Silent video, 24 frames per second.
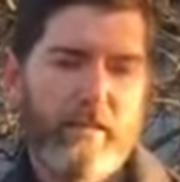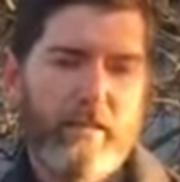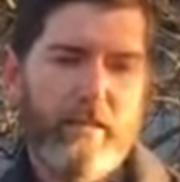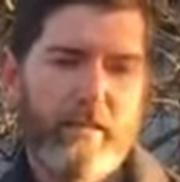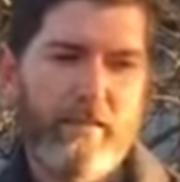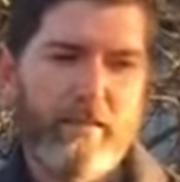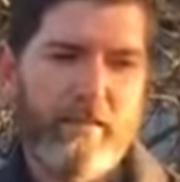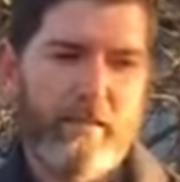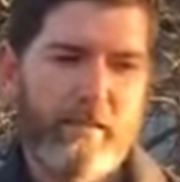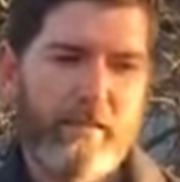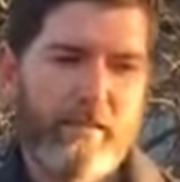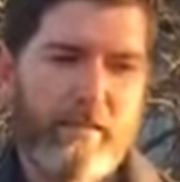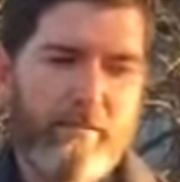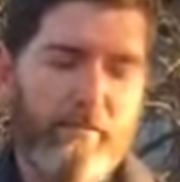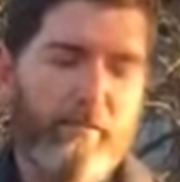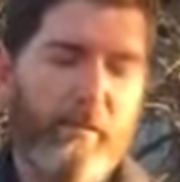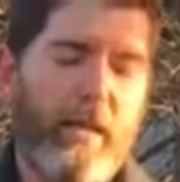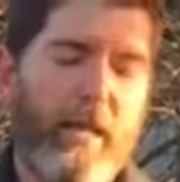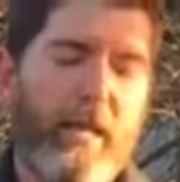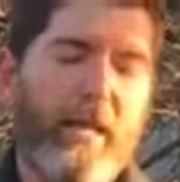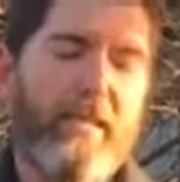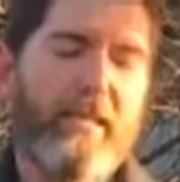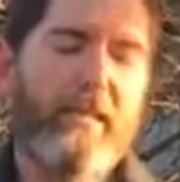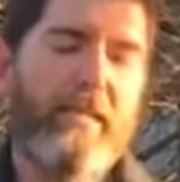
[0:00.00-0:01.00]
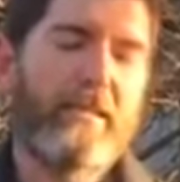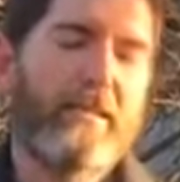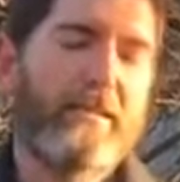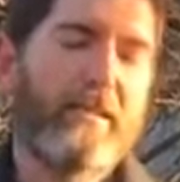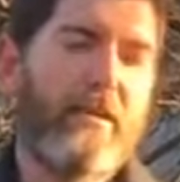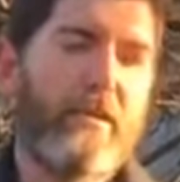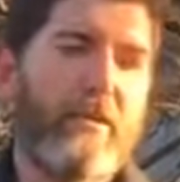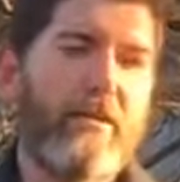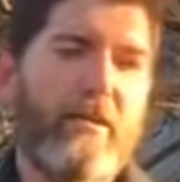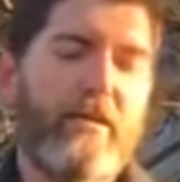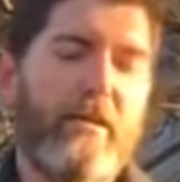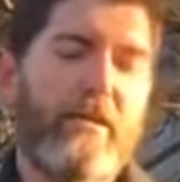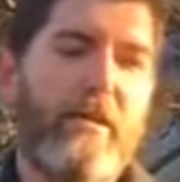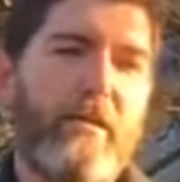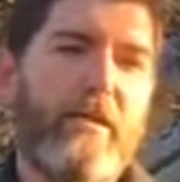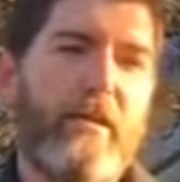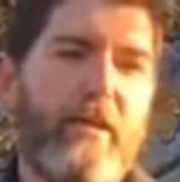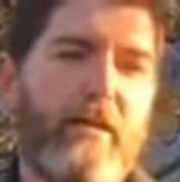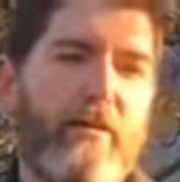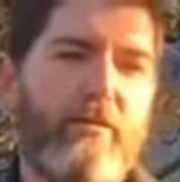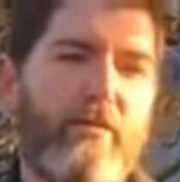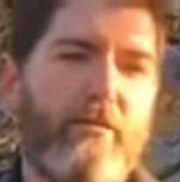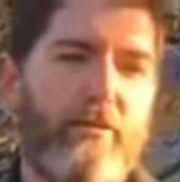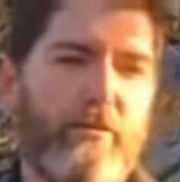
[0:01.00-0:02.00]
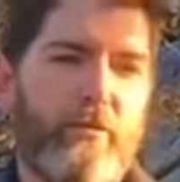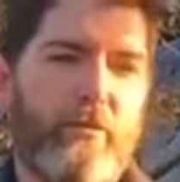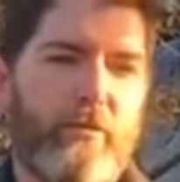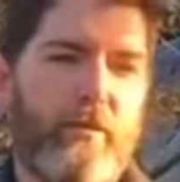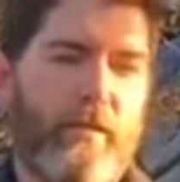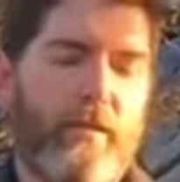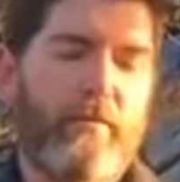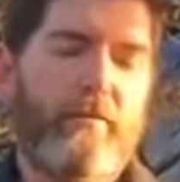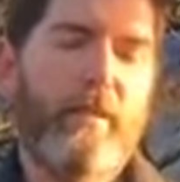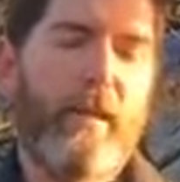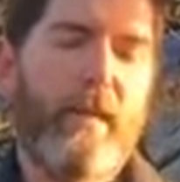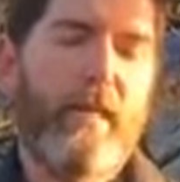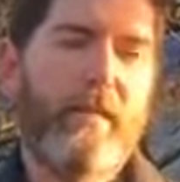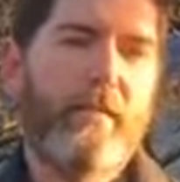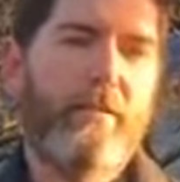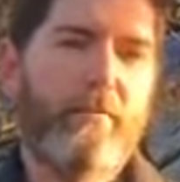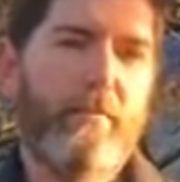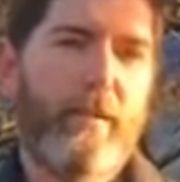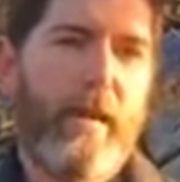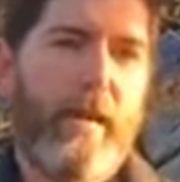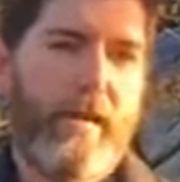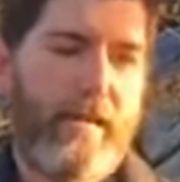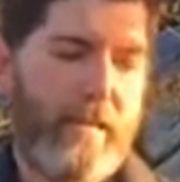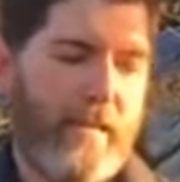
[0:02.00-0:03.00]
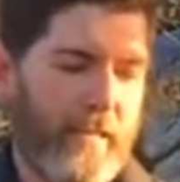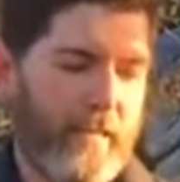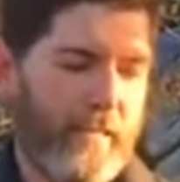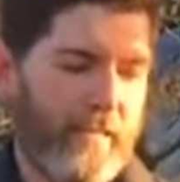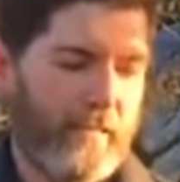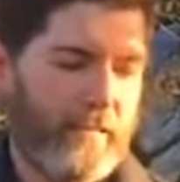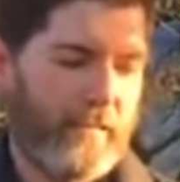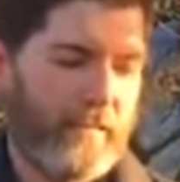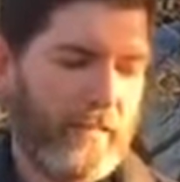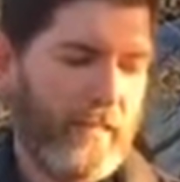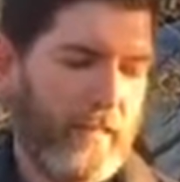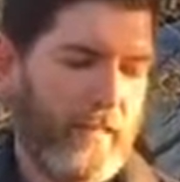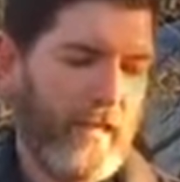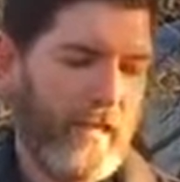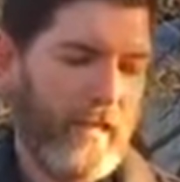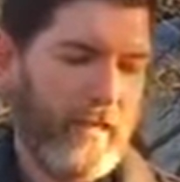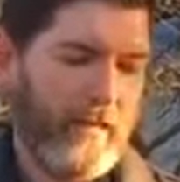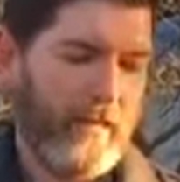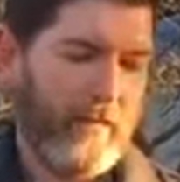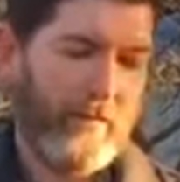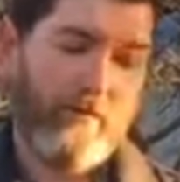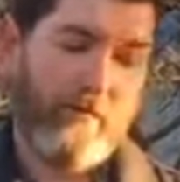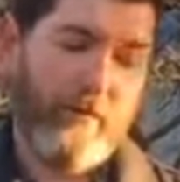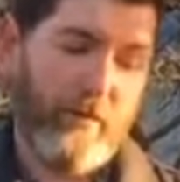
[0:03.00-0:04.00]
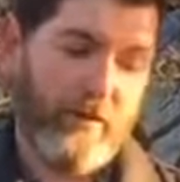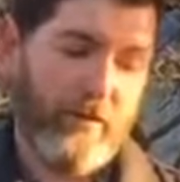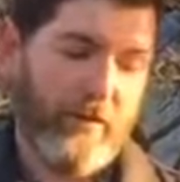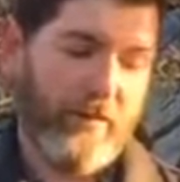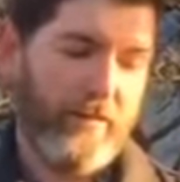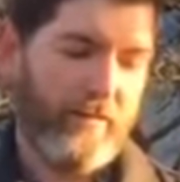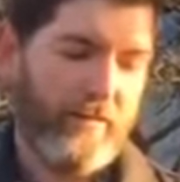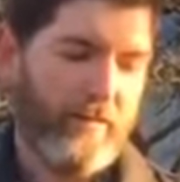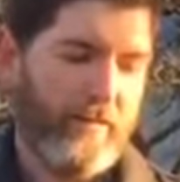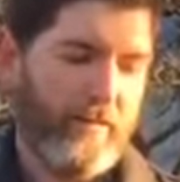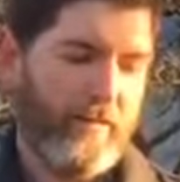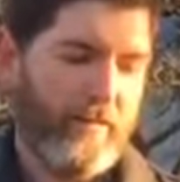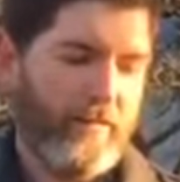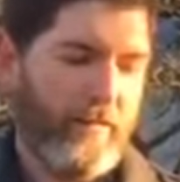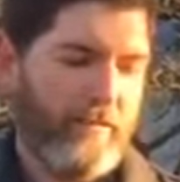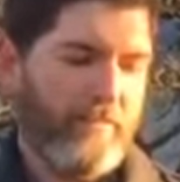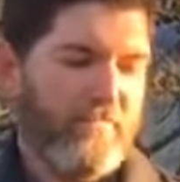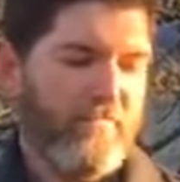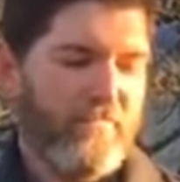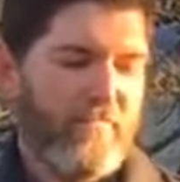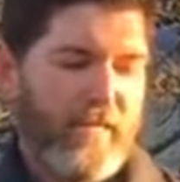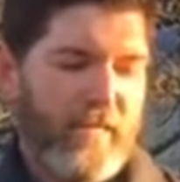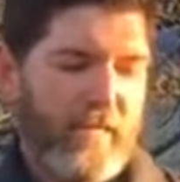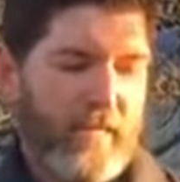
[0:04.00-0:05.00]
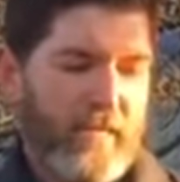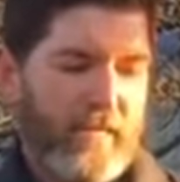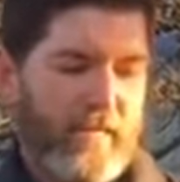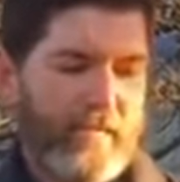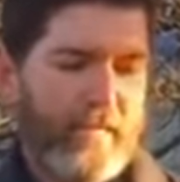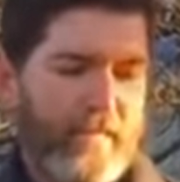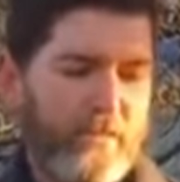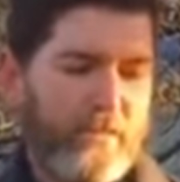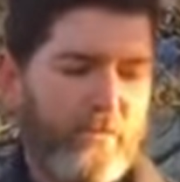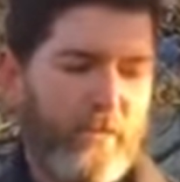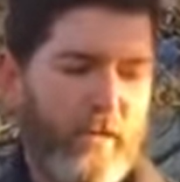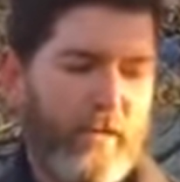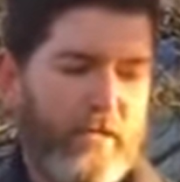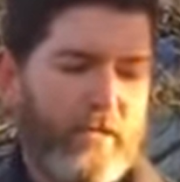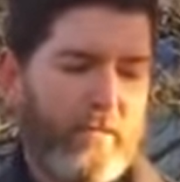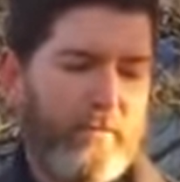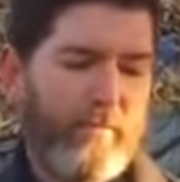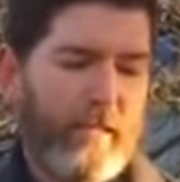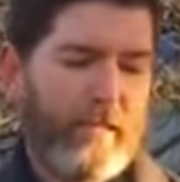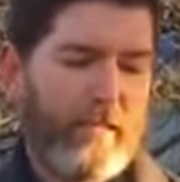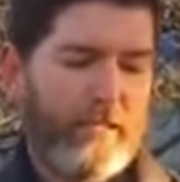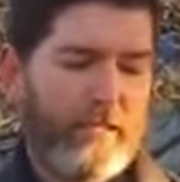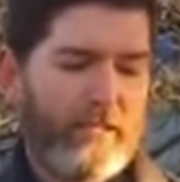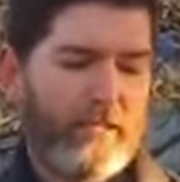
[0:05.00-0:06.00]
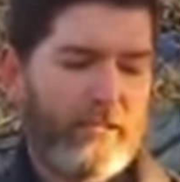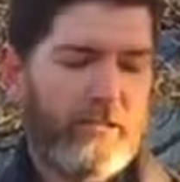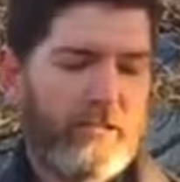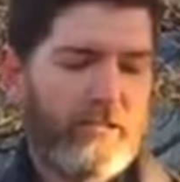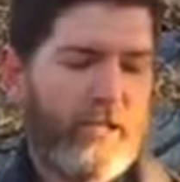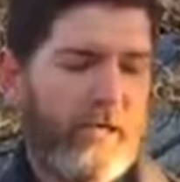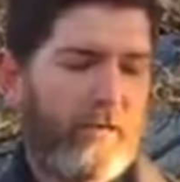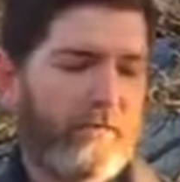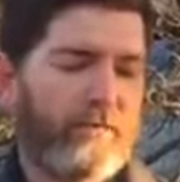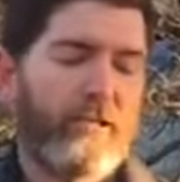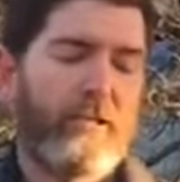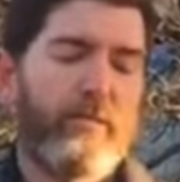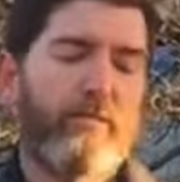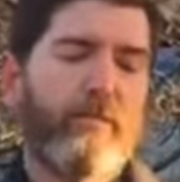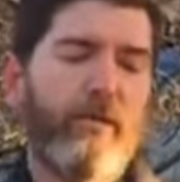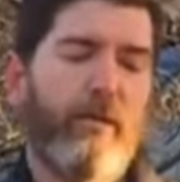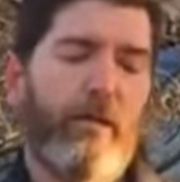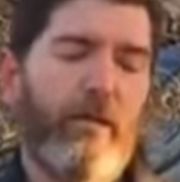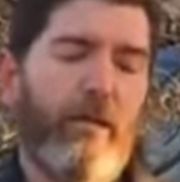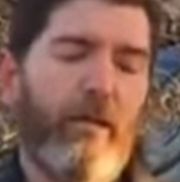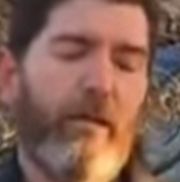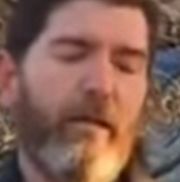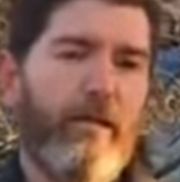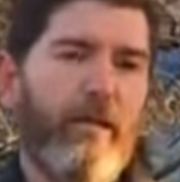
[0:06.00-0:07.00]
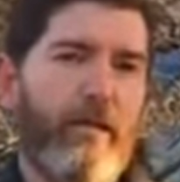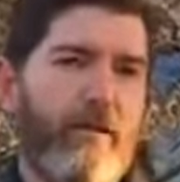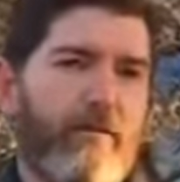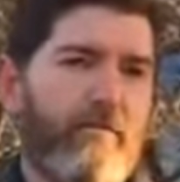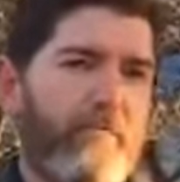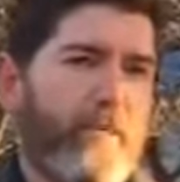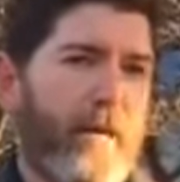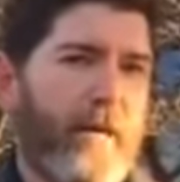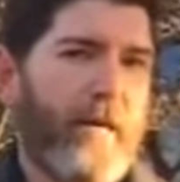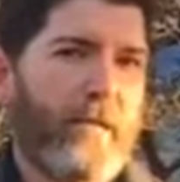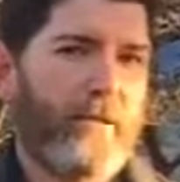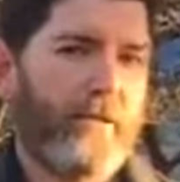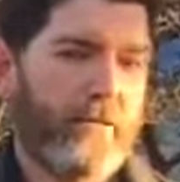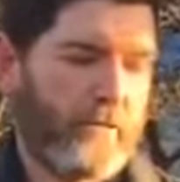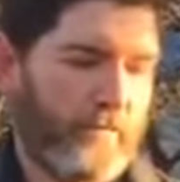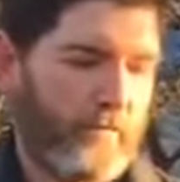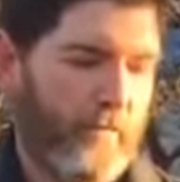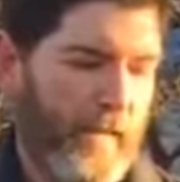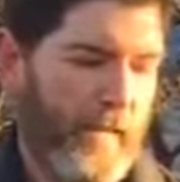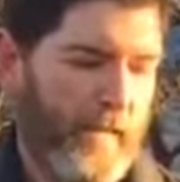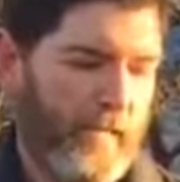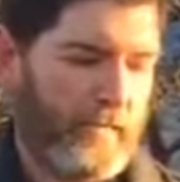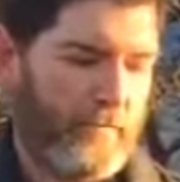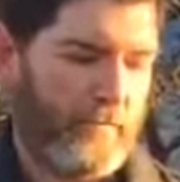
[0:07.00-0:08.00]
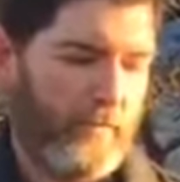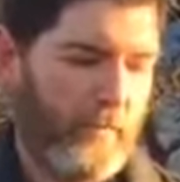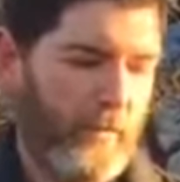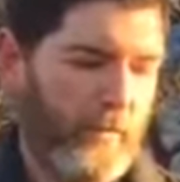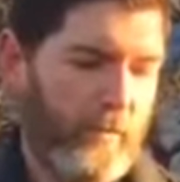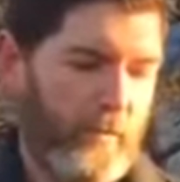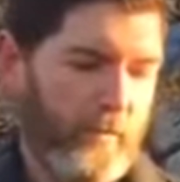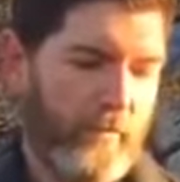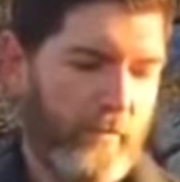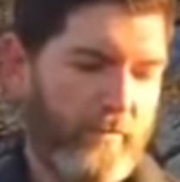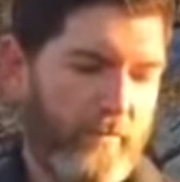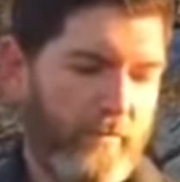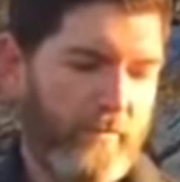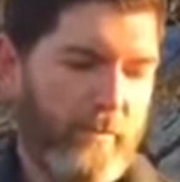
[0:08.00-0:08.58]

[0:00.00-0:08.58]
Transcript: This is a plan that is already there through the Abandoned Minelands Fund, and these reclamation jobs could put laid-off miners back to work.